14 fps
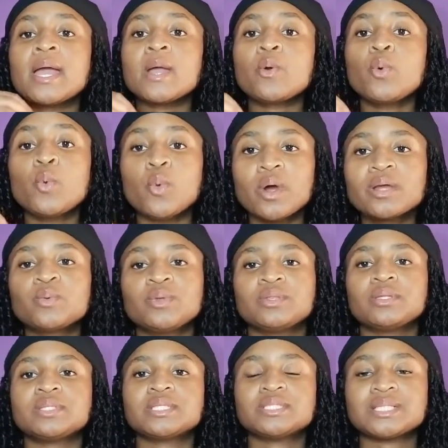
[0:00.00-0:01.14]
who work
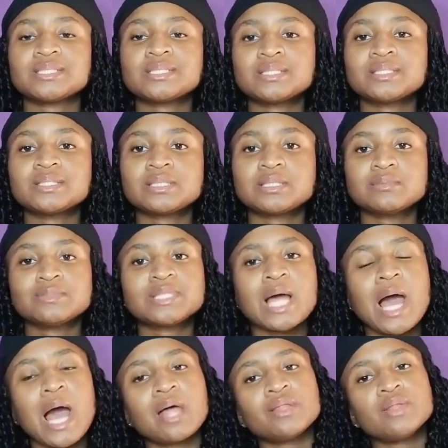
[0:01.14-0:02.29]
within the justice system
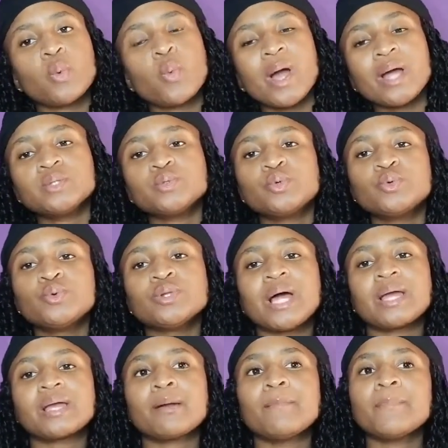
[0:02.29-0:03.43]
are the one who
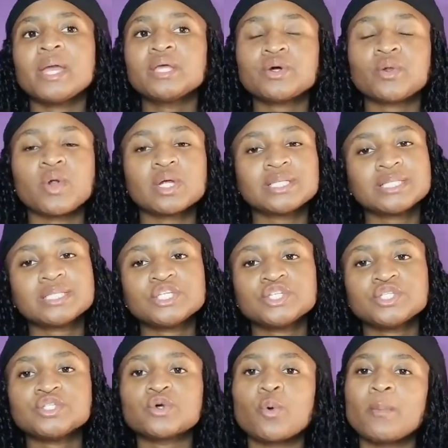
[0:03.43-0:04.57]
like make the wrong
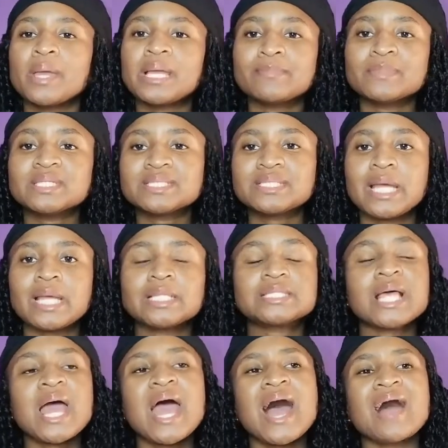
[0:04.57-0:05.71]
decisions or make mistakes.
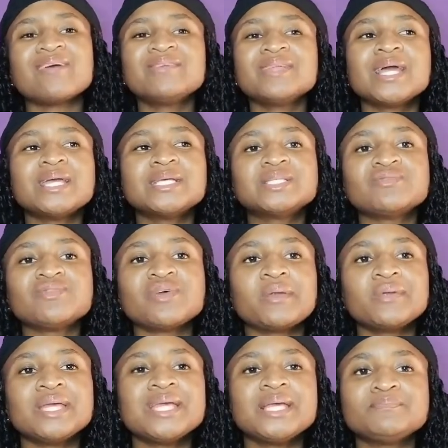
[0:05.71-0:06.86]
I feel like he's
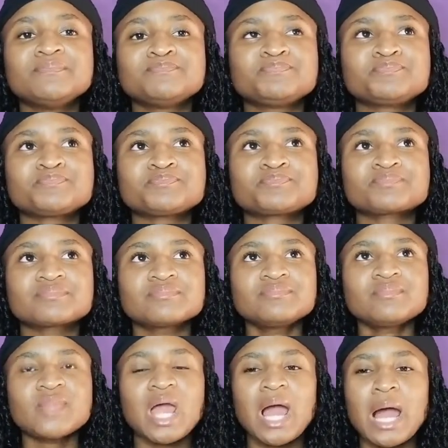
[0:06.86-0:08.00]
very
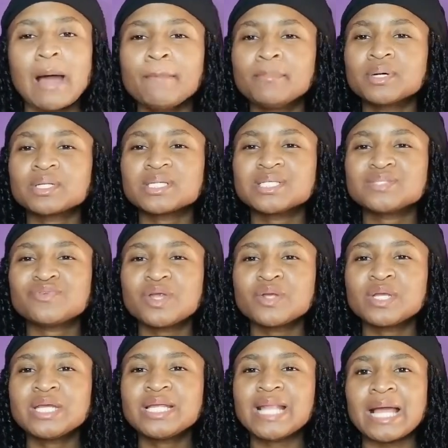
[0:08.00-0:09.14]
humble. He's
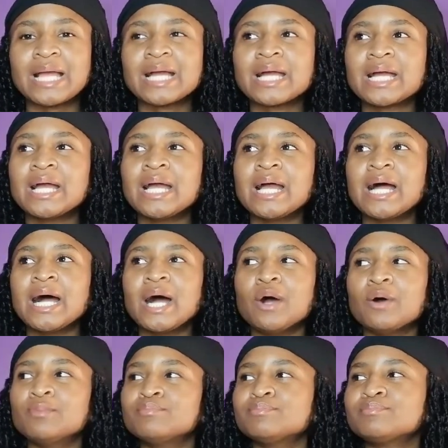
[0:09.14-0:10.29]
very like
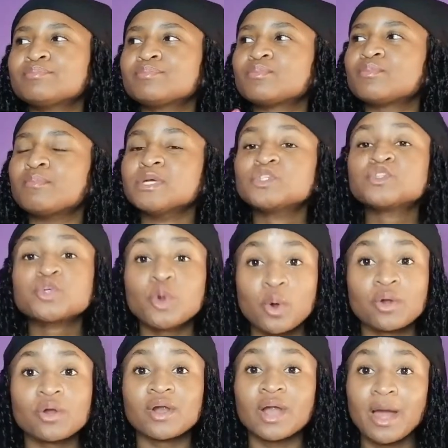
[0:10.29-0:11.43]

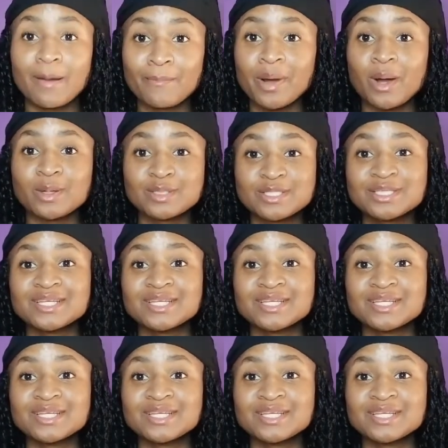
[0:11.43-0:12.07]
mature about